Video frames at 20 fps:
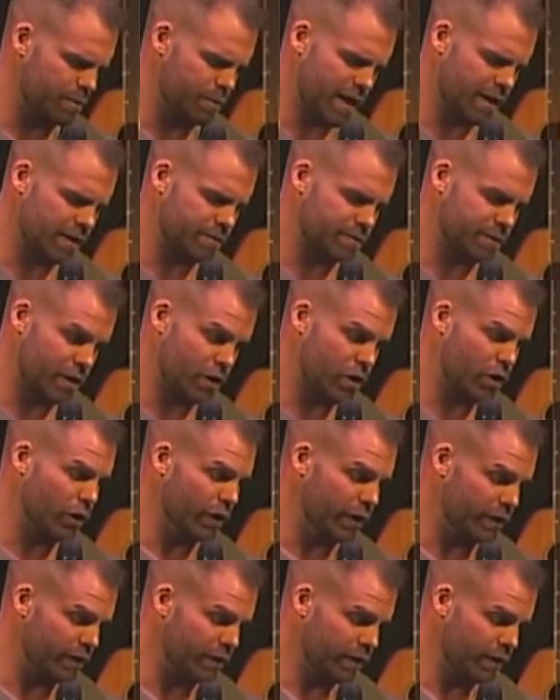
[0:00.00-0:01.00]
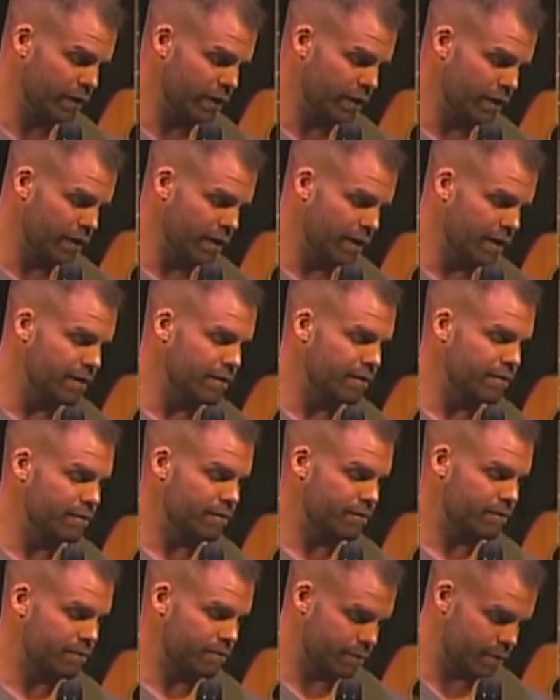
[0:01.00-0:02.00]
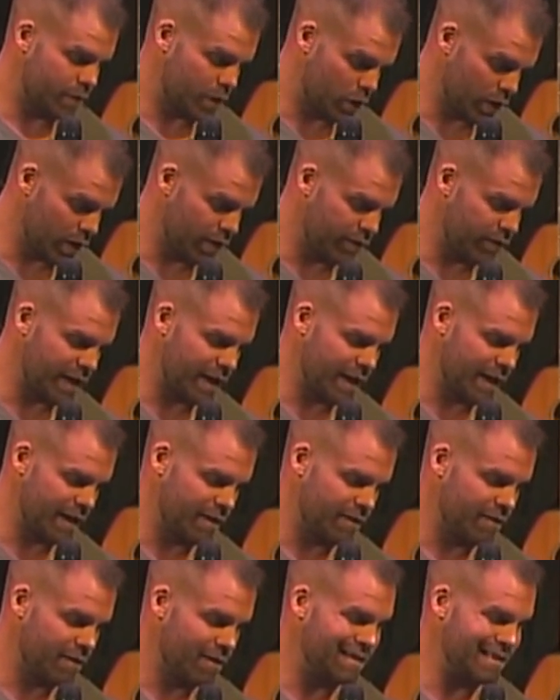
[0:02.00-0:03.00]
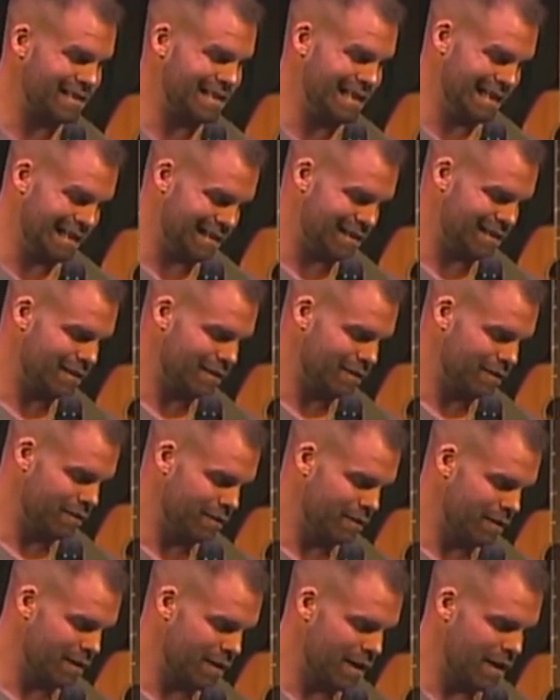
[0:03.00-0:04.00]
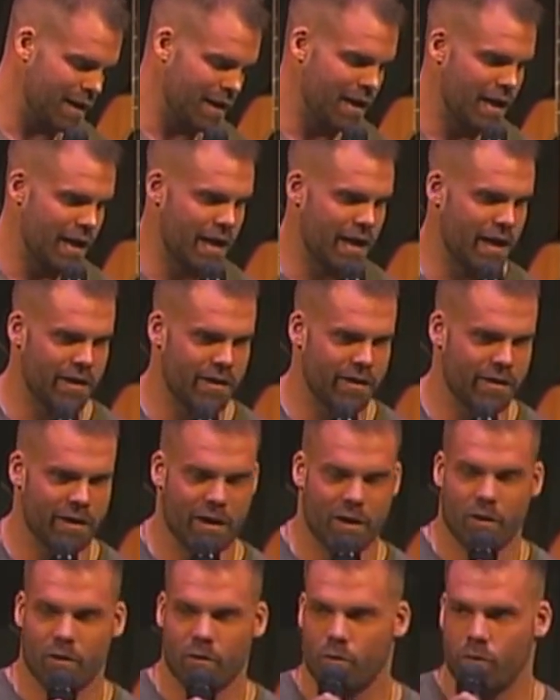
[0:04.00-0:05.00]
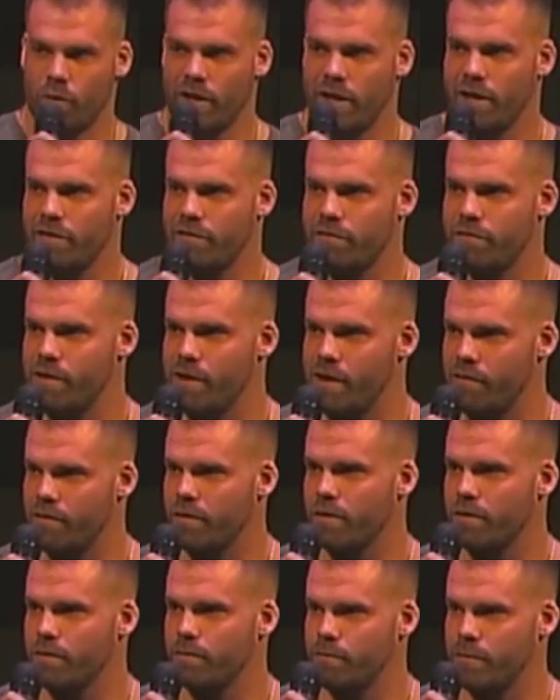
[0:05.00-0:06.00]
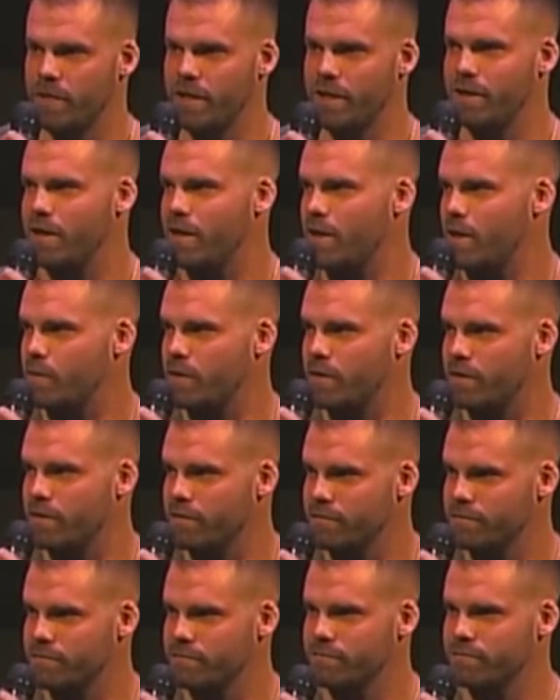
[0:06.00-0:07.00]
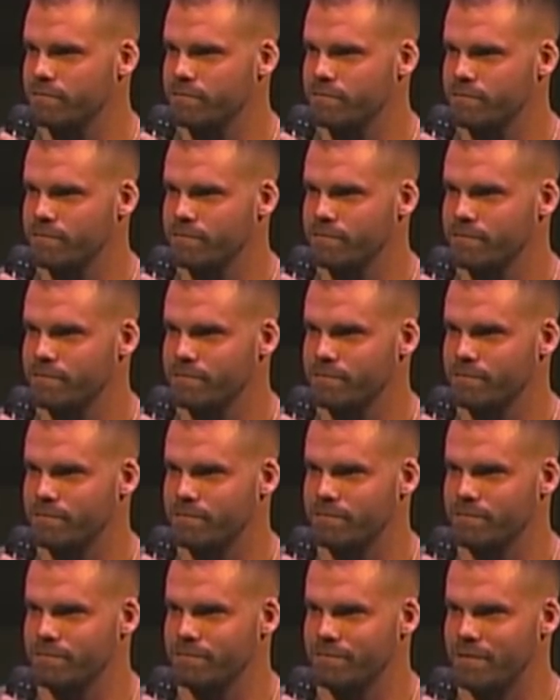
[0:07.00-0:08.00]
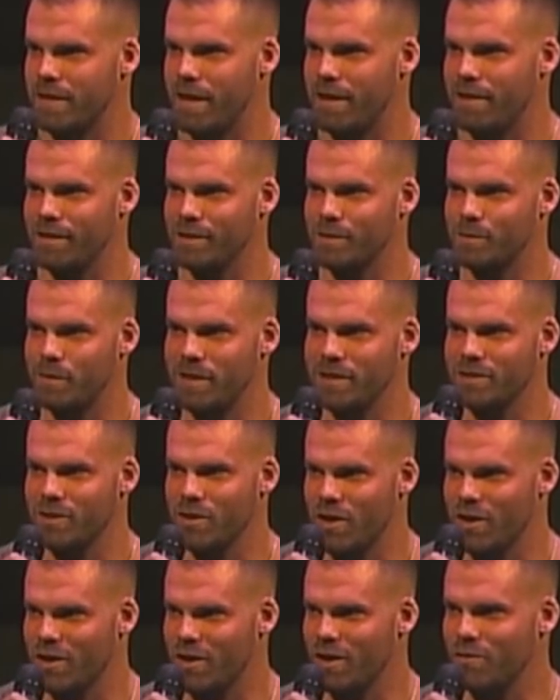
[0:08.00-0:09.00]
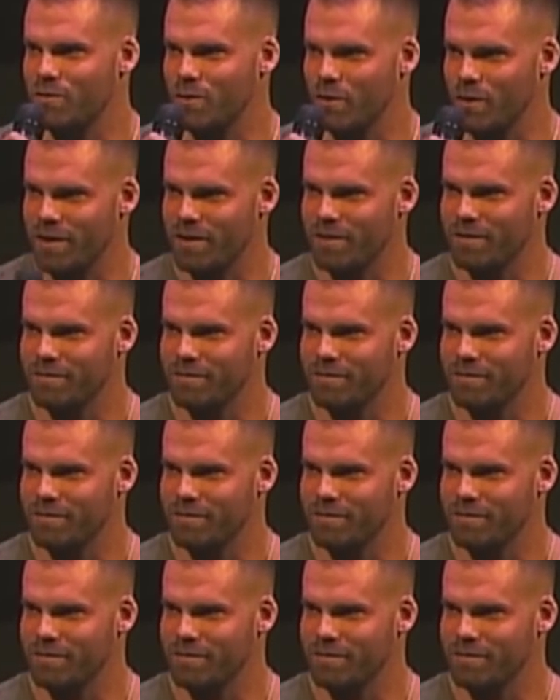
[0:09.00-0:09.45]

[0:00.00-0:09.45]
bankruptcy, couldn't. Could have again, didn't. And we have never been happier. And that's basically all I got for you.